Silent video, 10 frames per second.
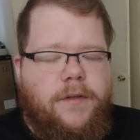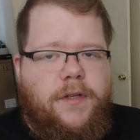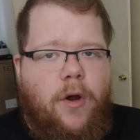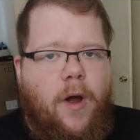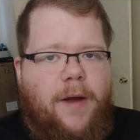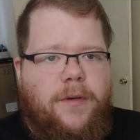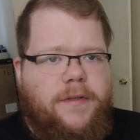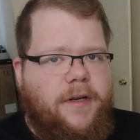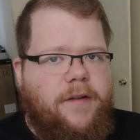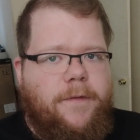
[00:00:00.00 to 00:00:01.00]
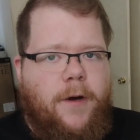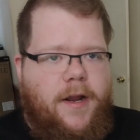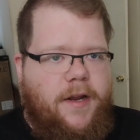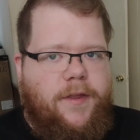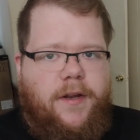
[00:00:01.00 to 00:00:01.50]
so I was looking for
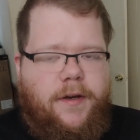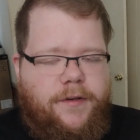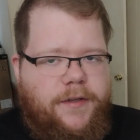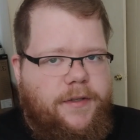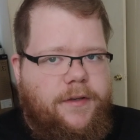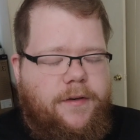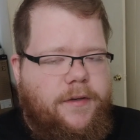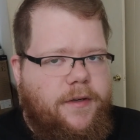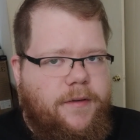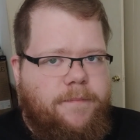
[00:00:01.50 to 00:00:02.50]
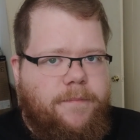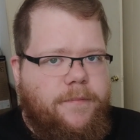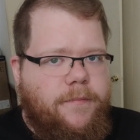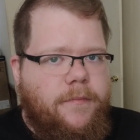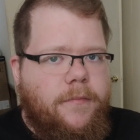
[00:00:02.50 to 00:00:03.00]
anything just to, to
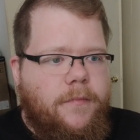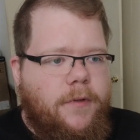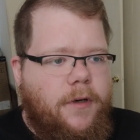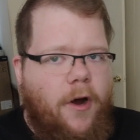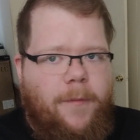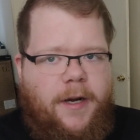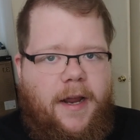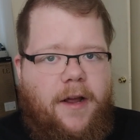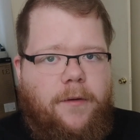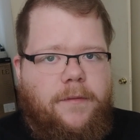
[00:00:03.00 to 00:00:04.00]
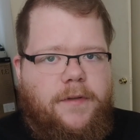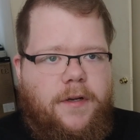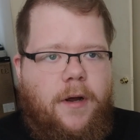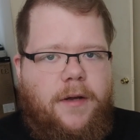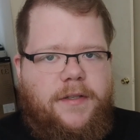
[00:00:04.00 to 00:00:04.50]
calm it down.
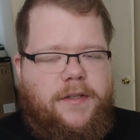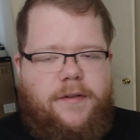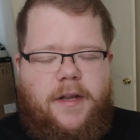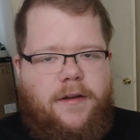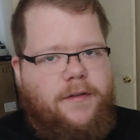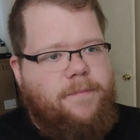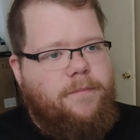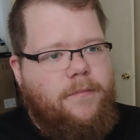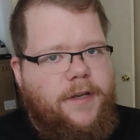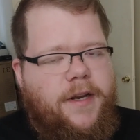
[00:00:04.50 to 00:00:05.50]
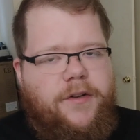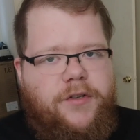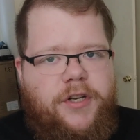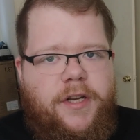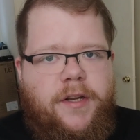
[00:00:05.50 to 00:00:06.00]
So I was just I was eating
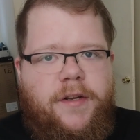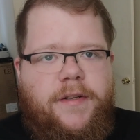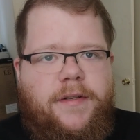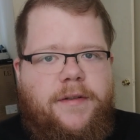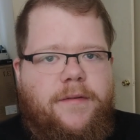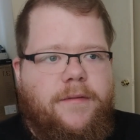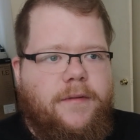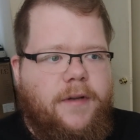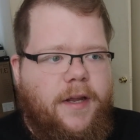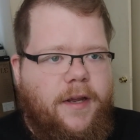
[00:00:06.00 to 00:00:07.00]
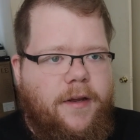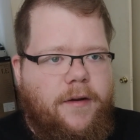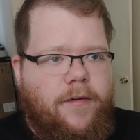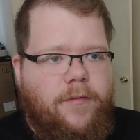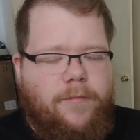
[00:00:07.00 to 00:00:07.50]
cheese
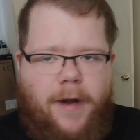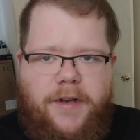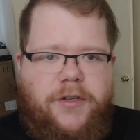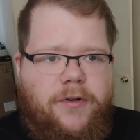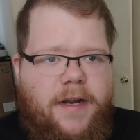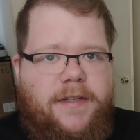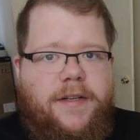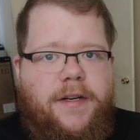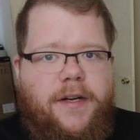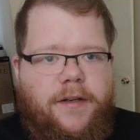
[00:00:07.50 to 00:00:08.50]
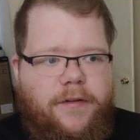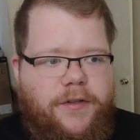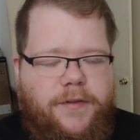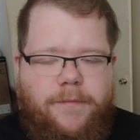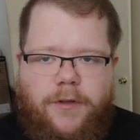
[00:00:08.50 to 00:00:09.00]
and ranch dressing and
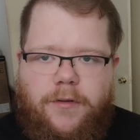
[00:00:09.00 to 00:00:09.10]
just